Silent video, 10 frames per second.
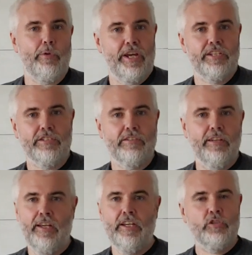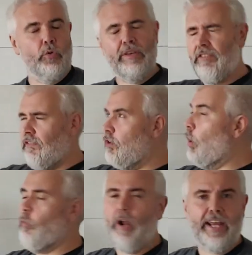equation. So even if you
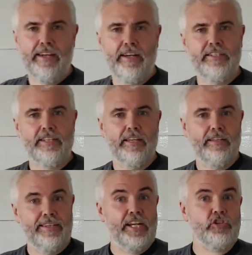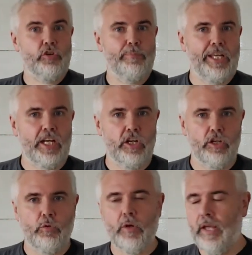don't recognize it, that should be a
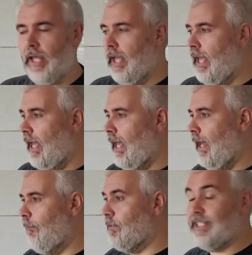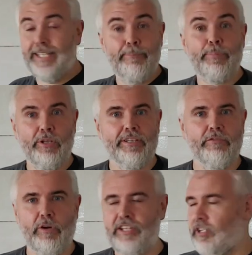clue. Um, simple
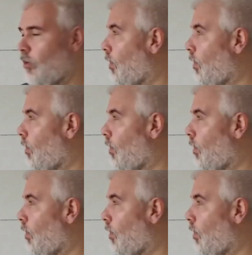differential